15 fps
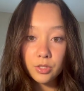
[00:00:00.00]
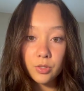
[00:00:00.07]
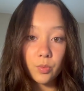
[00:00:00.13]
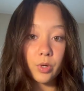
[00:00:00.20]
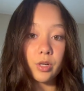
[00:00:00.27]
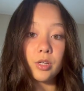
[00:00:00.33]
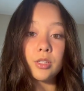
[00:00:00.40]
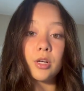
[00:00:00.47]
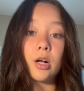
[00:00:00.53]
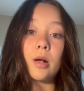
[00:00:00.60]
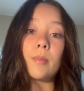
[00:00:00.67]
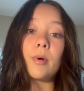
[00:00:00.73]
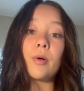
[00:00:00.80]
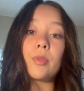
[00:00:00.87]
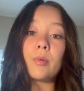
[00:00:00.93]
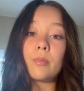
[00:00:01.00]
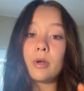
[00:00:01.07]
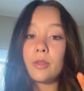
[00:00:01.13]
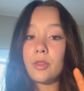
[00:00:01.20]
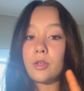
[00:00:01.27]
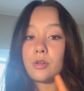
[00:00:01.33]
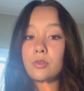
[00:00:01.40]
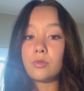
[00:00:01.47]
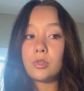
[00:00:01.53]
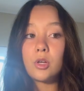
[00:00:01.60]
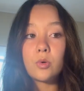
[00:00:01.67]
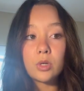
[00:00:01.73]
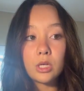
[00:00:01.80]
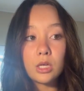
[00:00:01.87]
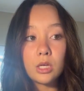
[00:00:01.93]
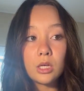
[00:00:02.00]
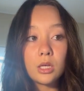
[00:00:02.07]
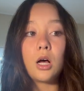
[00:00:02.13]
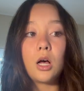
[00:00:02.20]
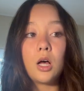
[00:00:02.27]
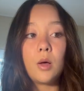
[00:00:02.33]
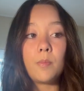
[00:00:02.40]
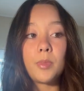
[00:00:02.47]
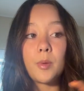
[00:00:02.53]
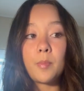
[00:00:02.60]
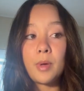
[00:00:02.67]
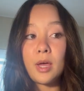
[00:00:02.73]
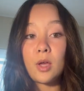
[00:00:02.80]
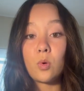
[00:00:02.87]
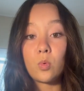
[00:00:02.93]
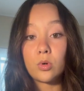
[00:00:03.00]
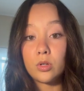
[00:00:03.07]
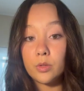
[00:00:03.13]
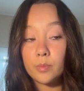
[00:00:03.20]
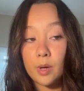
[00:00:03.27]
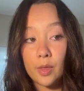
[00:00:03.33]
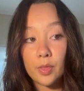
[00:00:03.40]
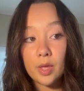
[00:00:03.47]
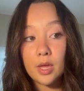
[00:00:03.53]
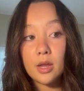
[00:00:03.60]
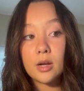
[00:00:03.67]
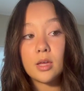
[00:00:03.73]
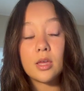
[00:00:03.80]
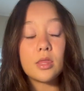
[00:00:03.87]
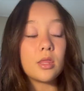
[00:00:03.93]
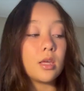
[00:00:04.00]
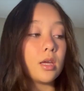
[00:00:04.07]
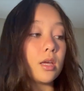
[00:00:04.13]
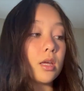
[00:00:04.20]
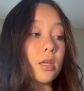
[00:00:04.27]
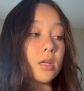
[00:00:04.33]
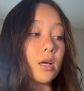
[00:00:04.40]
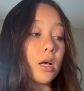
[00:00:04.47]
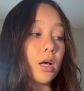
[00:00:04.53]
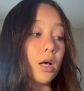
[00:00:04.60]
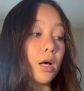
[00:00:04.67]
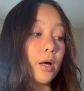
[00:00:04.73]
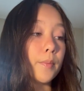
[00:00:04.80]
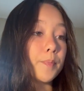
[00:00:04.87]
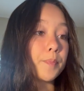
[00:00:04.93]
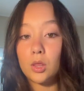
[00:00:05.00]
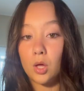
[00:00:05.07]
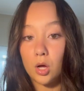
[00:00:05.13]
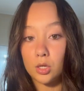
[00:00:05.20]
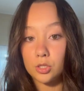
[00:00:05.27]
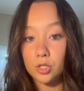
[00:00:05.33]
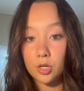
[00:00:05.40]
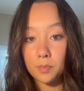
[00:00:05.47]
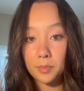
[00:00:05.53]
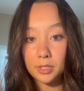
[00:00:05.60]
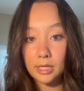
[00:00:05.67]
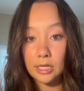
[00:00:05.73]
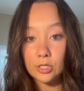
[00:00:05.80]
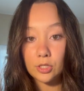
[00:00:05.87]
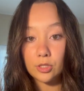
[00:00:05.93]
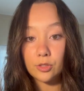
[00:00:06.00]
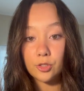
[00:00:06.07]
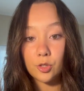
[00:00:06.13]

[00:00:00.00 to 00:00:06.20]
So we're going to talk about the method of Loci, the peg world method, and then long-term potential.